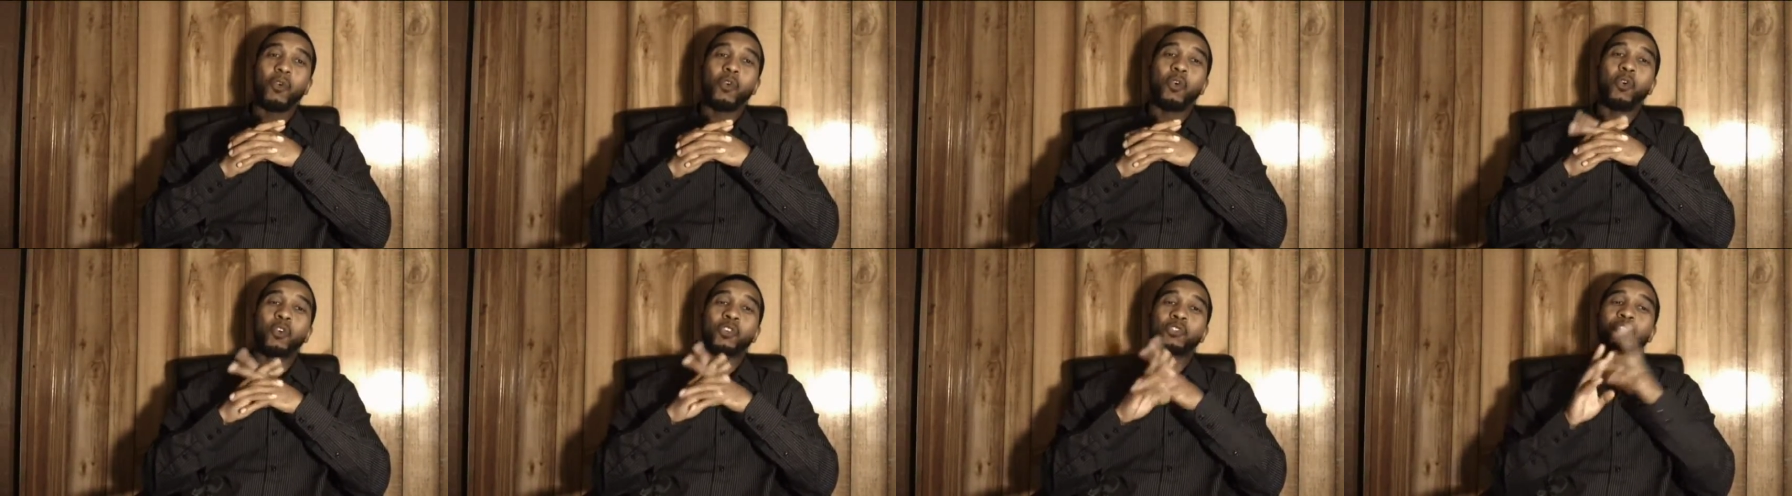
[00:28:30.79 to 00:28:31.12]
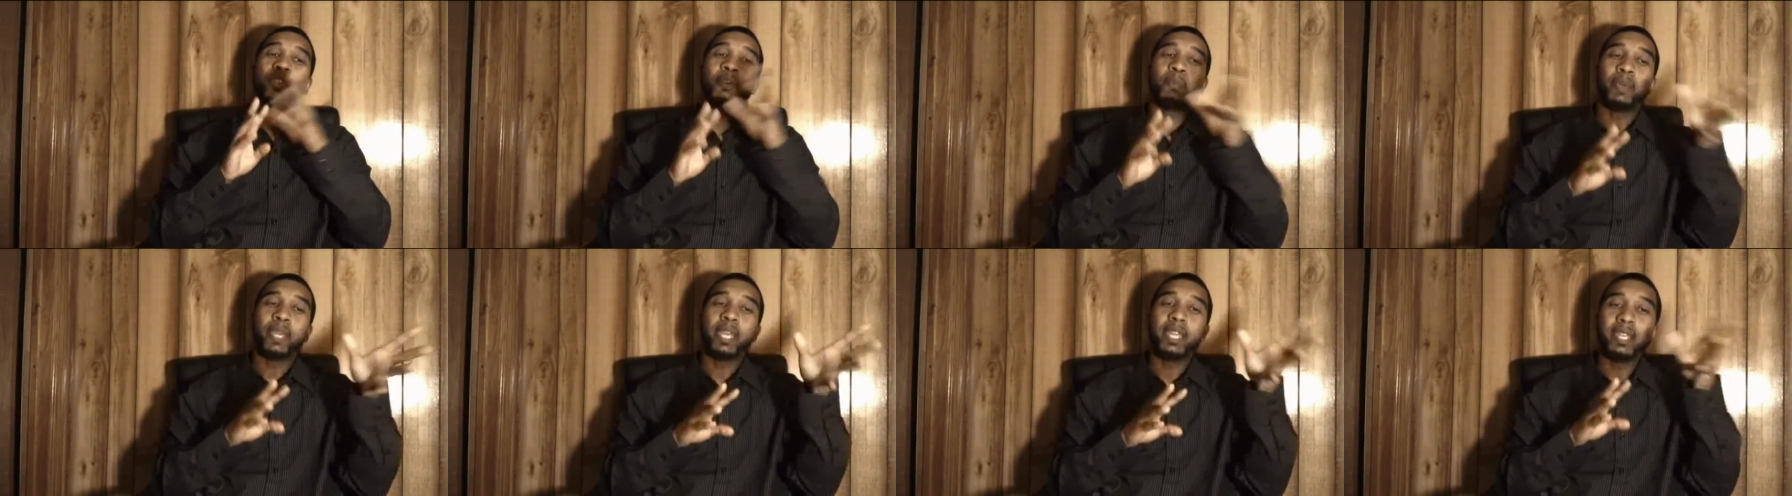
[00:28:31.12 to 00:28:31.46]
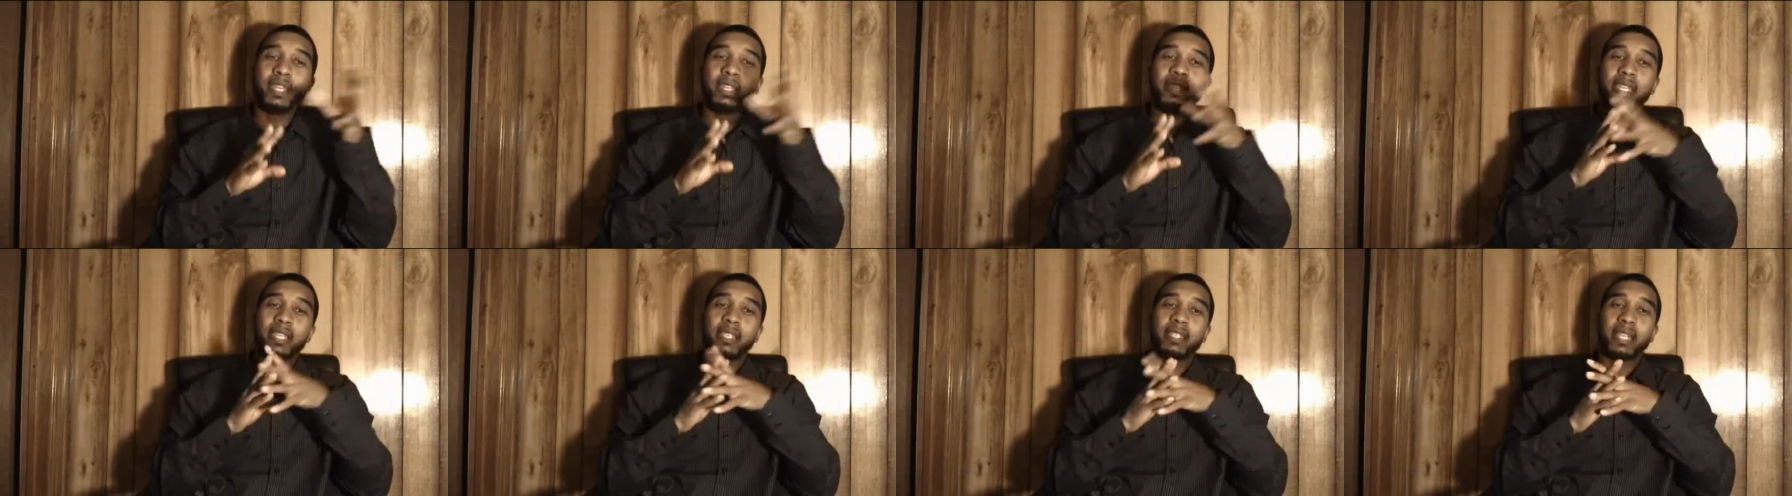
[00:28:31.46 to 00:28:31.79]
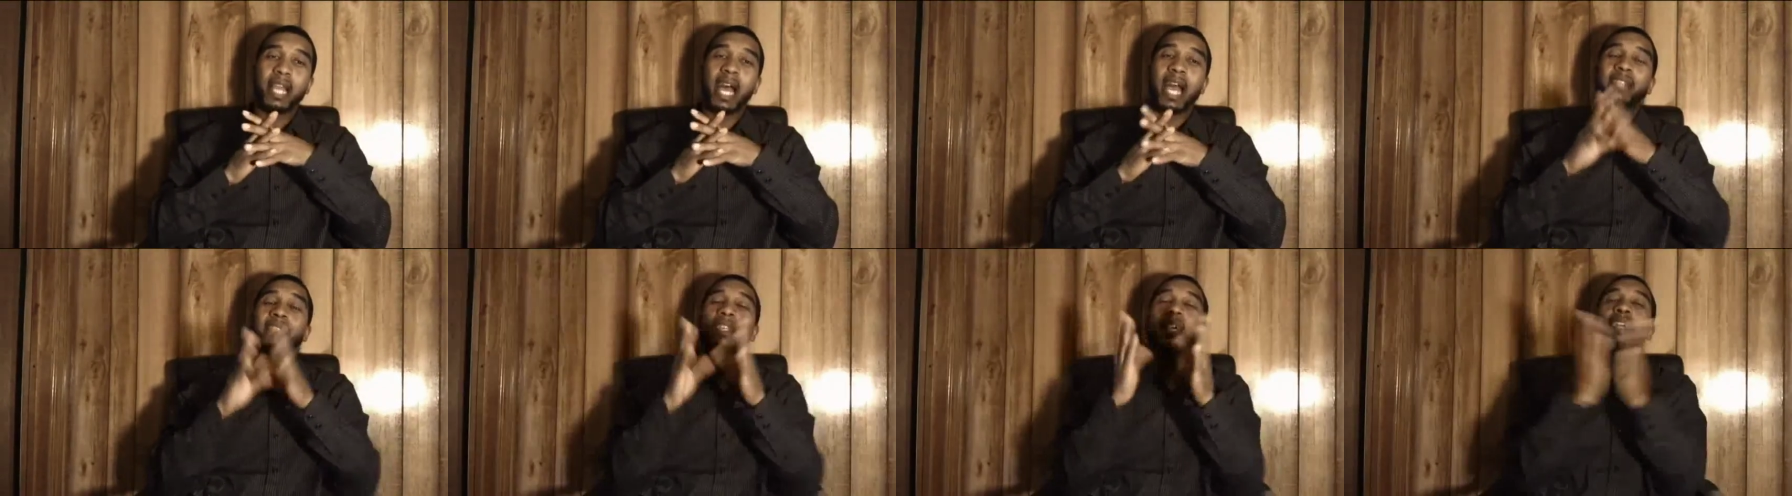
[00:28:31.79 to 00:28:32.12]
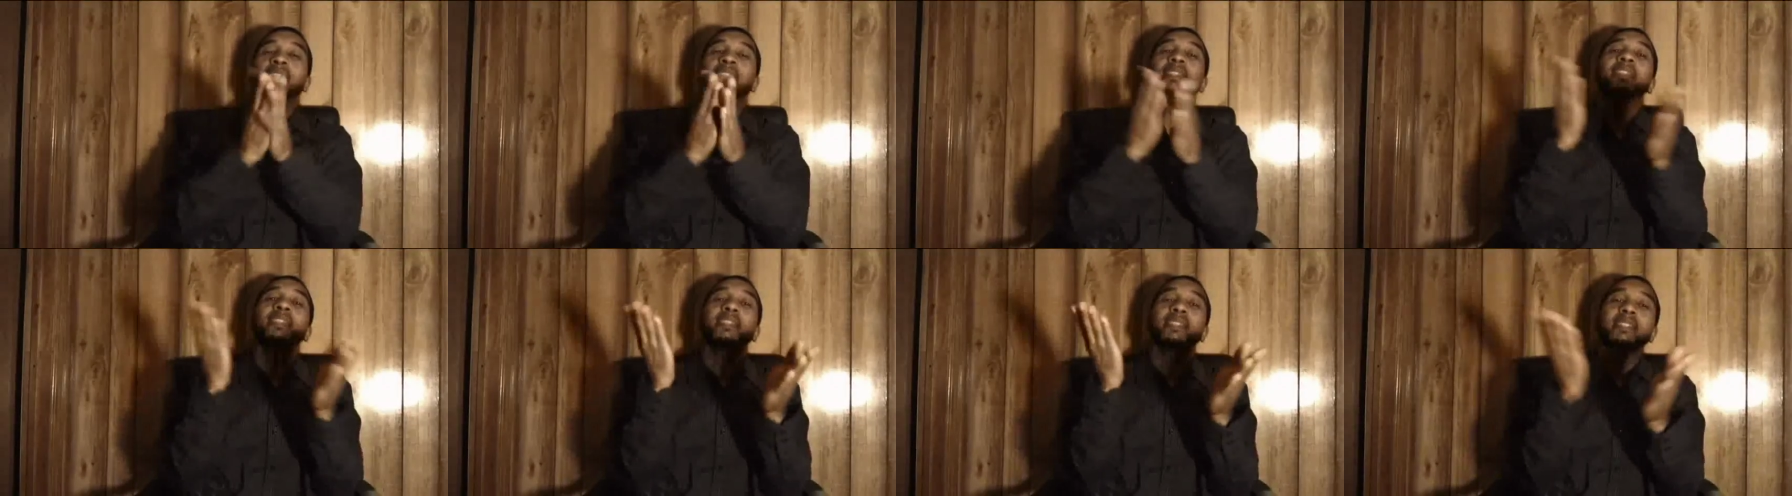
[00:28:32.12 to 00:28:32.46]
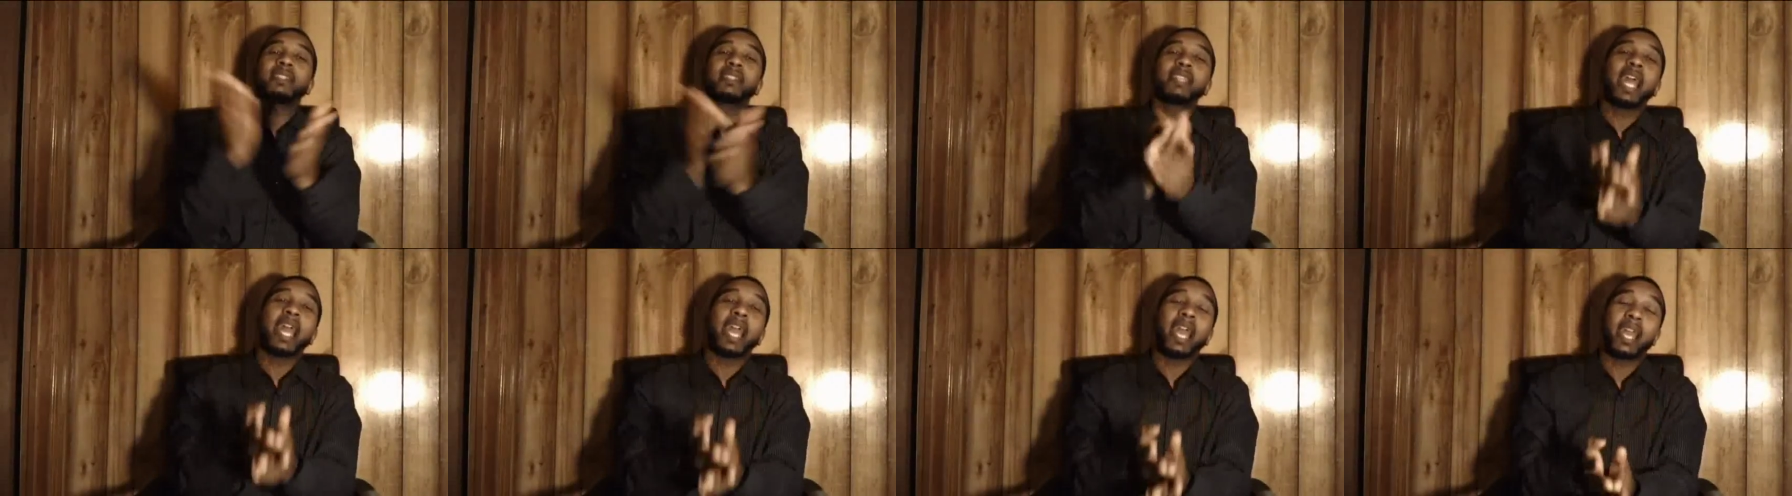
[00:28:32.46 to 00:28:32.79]
who is repeating these lies,
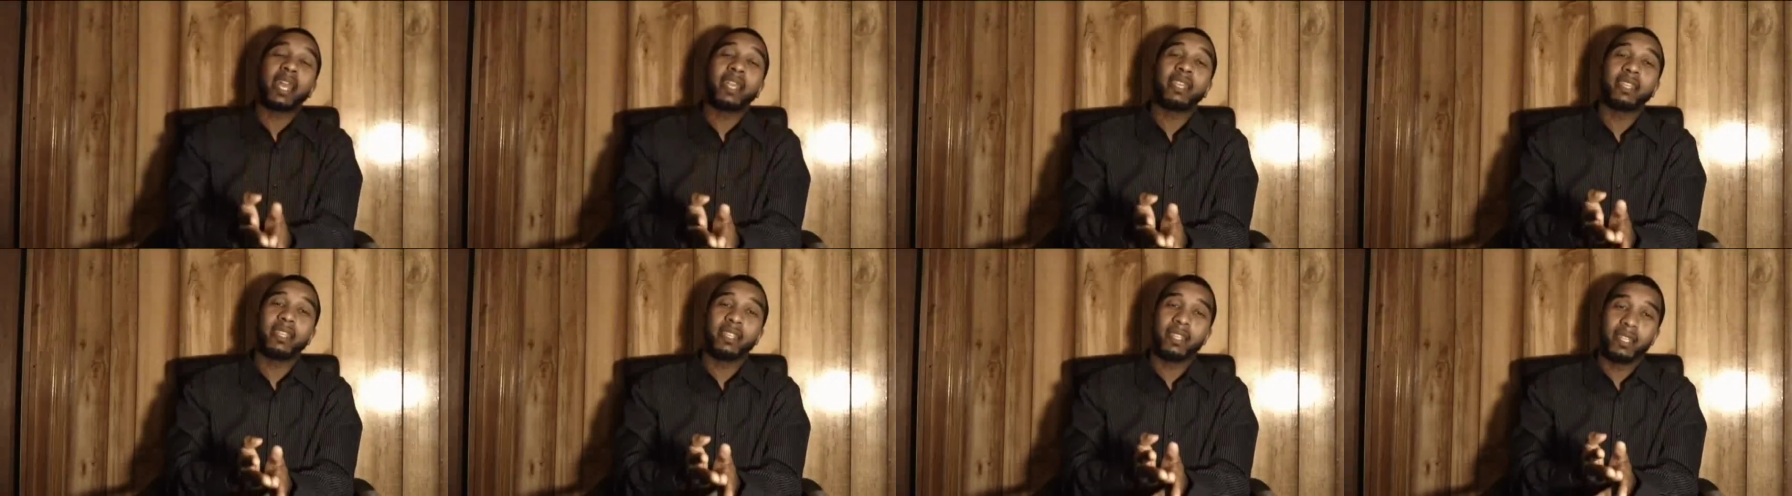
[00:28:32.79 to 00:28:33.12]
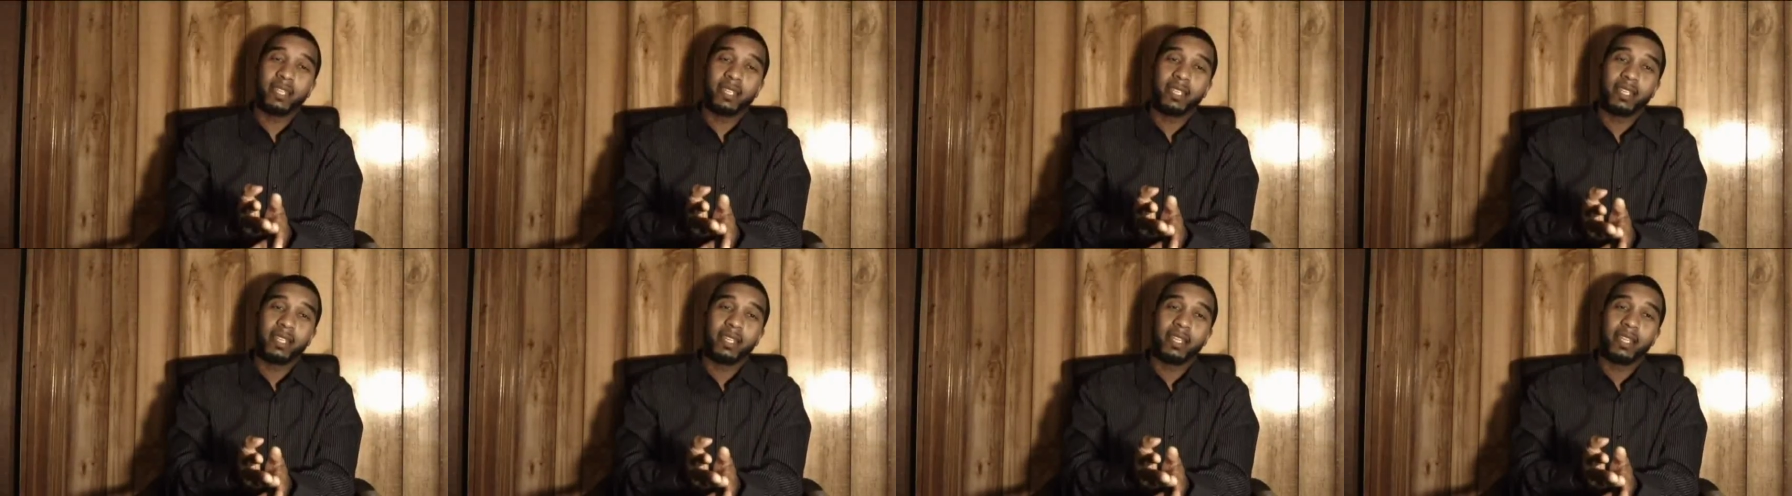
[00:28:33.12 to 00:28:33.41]
understand